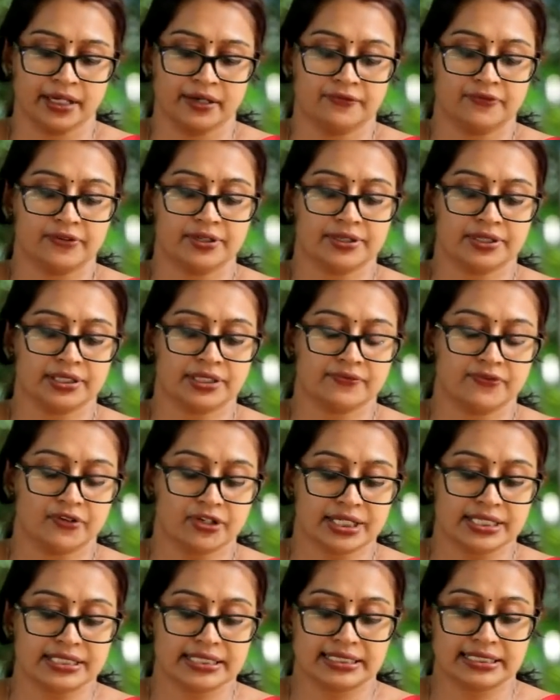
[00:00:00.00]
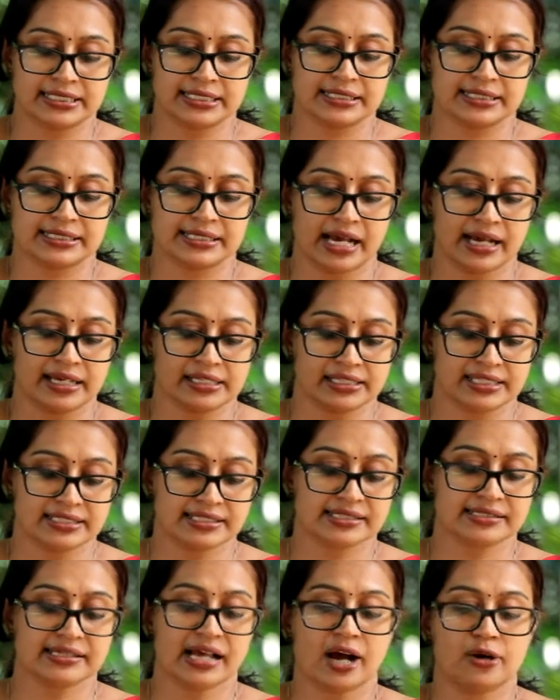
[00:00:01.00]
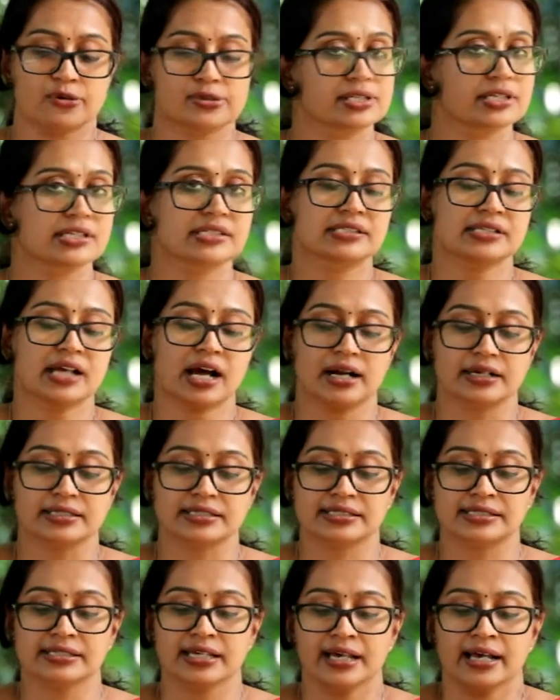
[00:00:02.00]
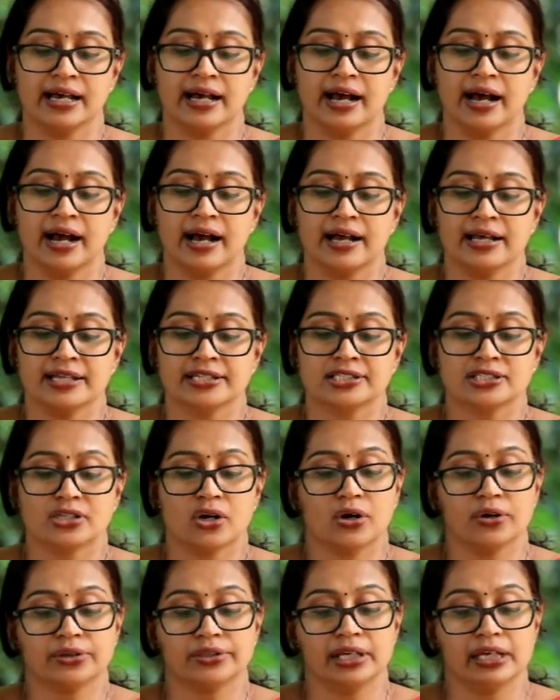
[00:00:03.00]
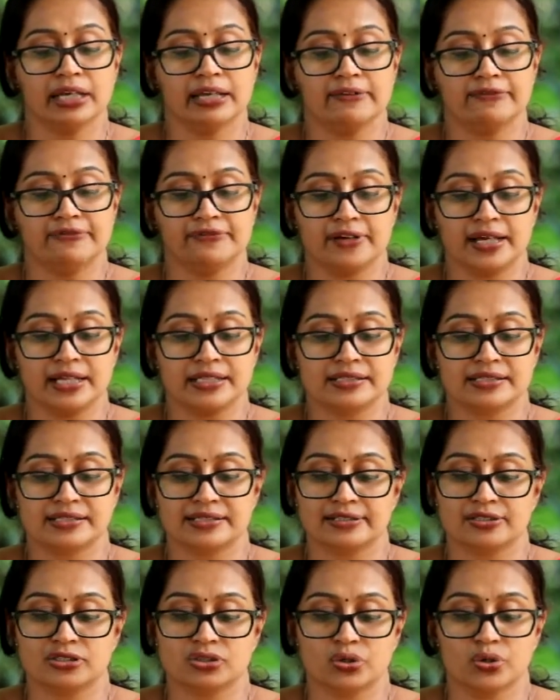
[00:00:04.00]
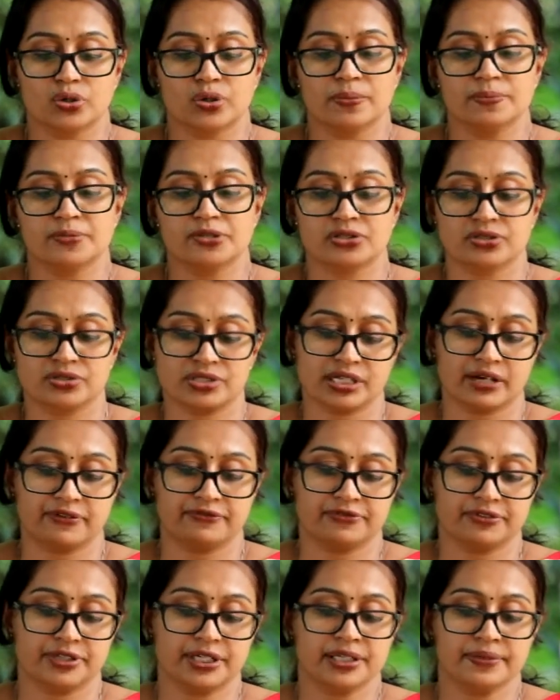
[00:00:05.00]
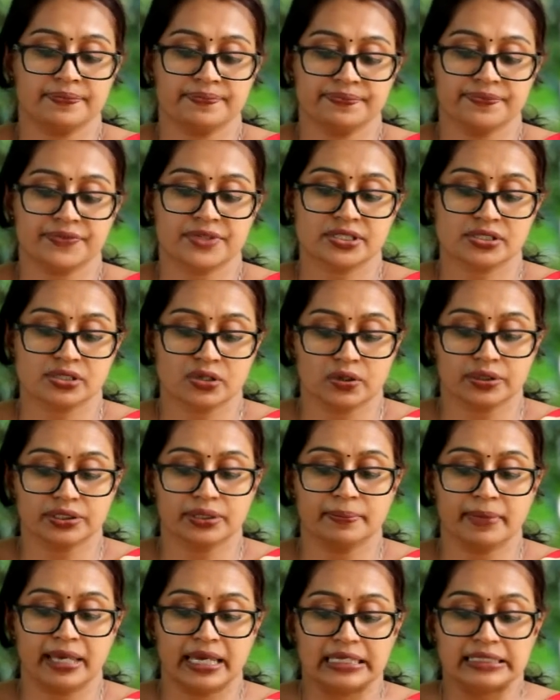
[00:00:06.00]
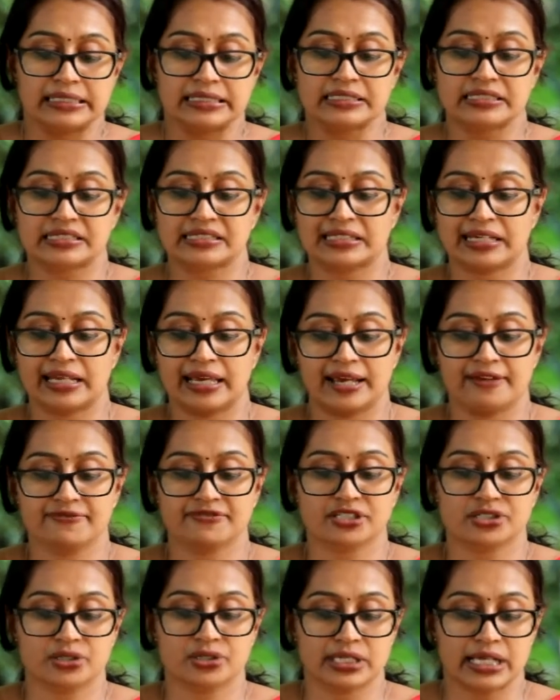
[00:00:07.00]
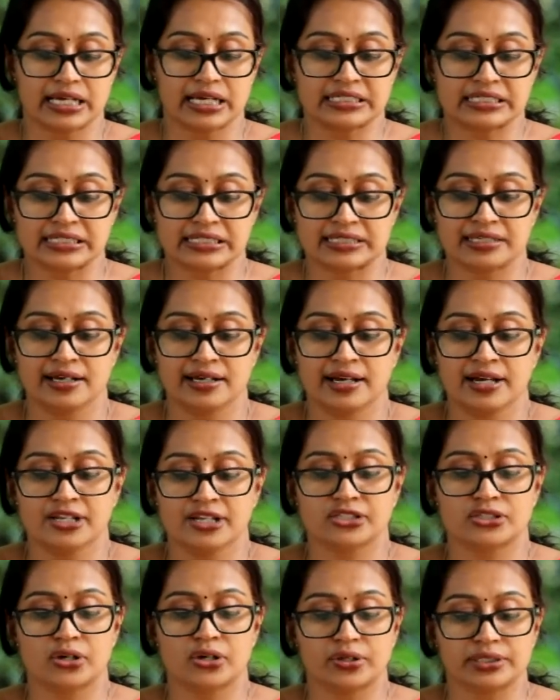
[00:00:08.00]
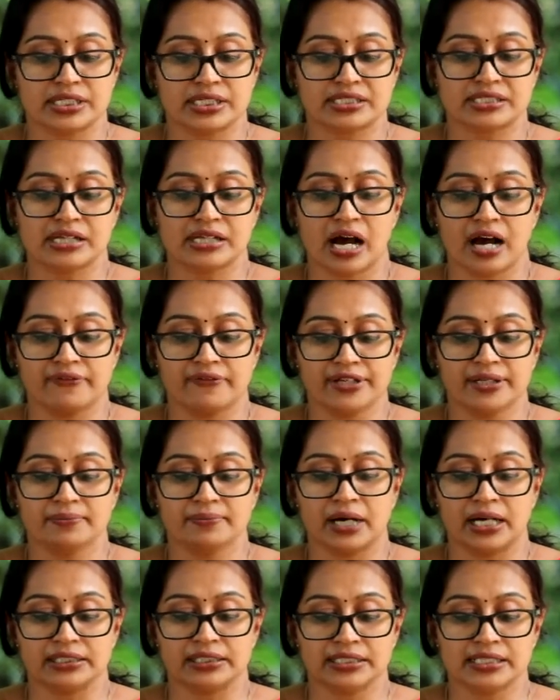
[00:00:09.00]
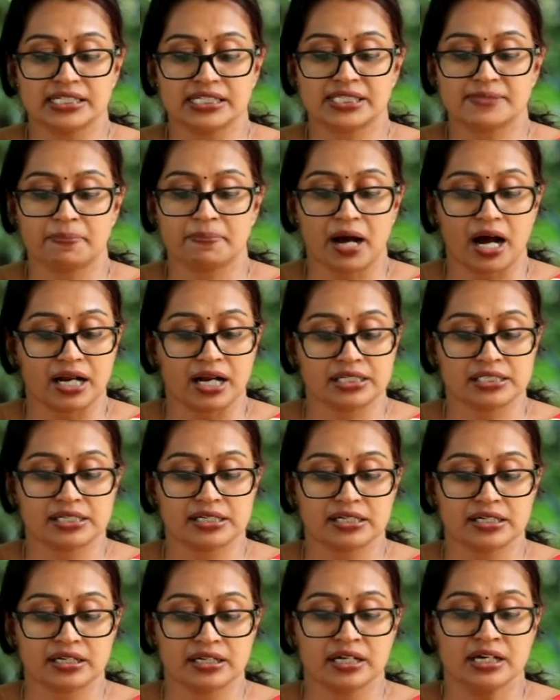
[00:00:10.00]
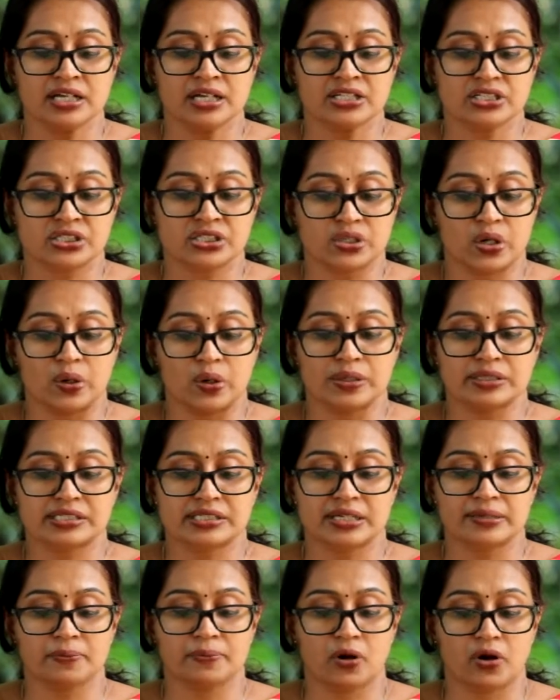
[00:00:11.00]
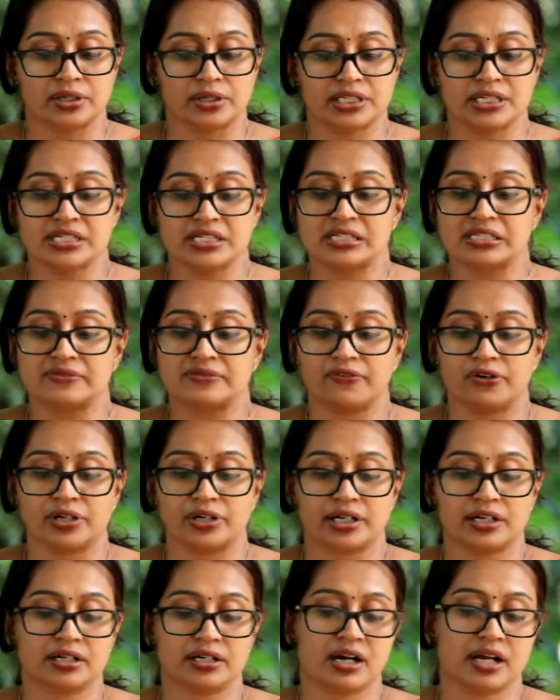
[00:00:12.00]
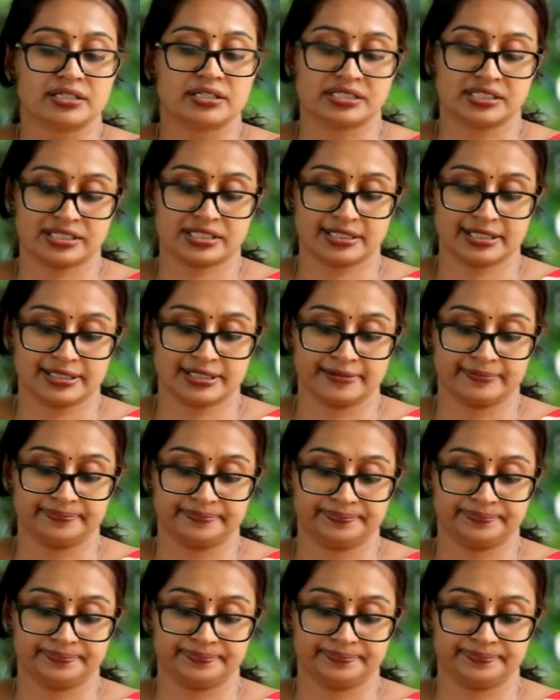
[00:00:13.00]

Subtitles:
For instance, this is how she starts. So the infants doomed to suffering, so the maiden slaves to lust, so the starving mothers barter souls and bodies for a crust.